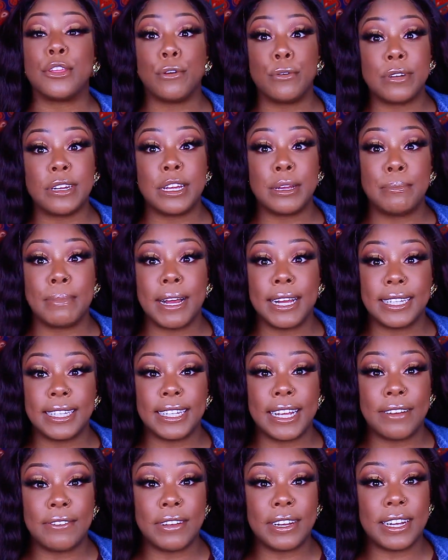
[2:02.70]

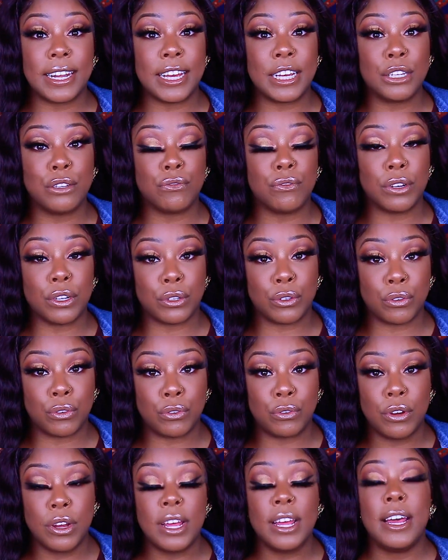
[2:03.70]
13x7 lace
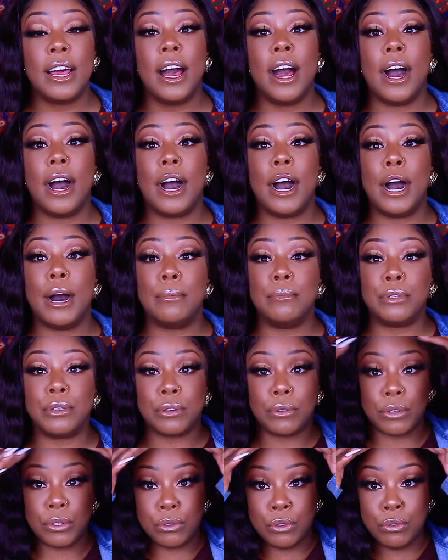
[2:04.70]
frontal.
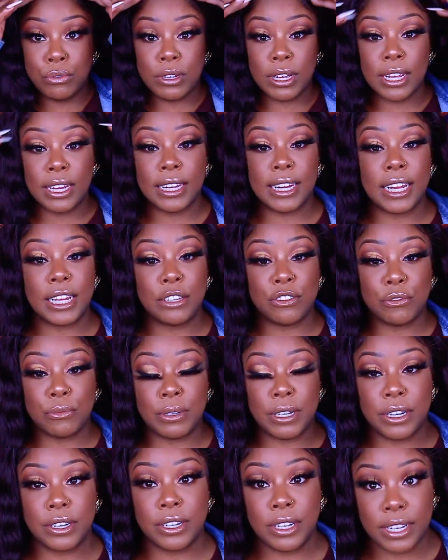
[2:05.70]
So you do get lace
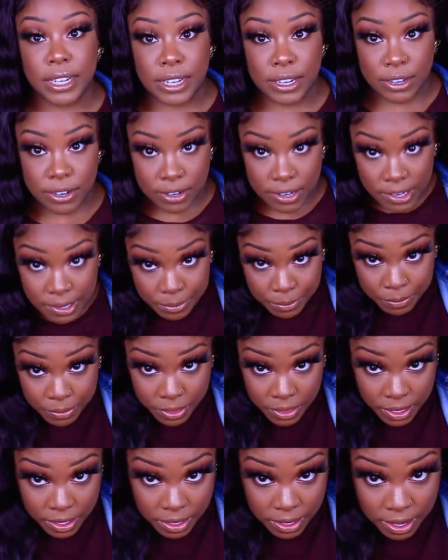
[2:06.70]
from ear to ear.
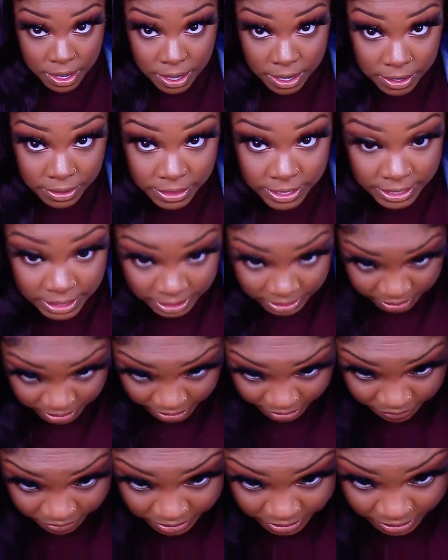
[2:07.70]
And y'all, this
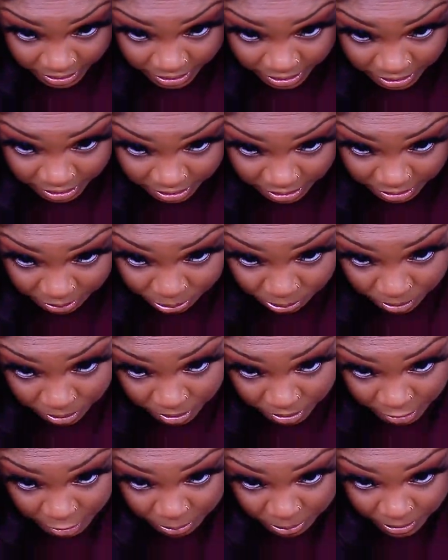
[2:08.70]
7 inches of
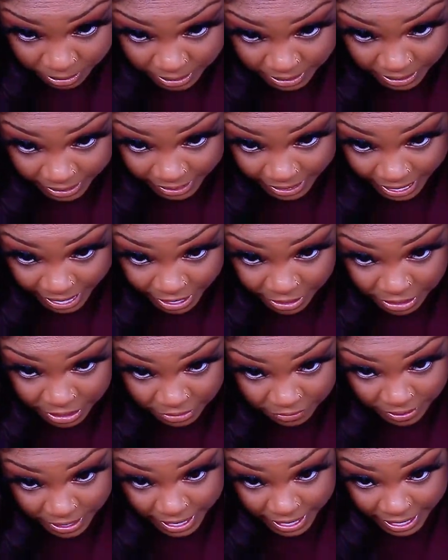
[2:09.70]
parting space, like I don't
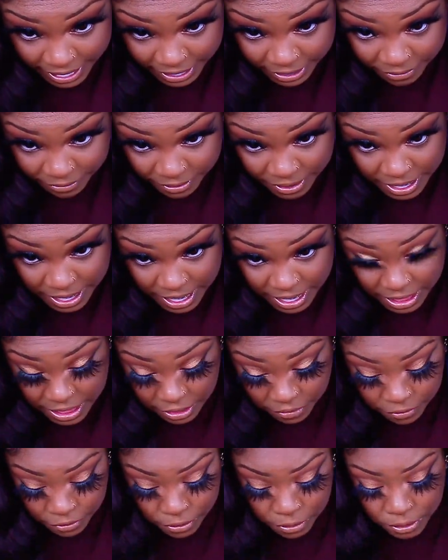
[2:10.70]
even have
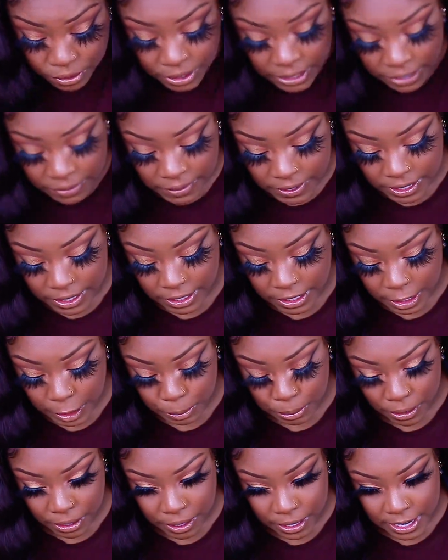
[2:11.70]
the full 7
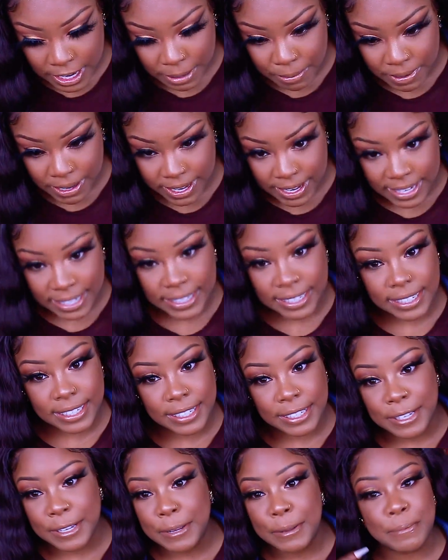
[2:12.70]
inches parted,
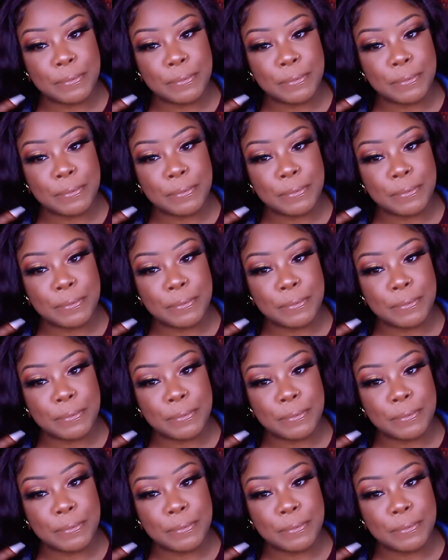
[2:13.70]
because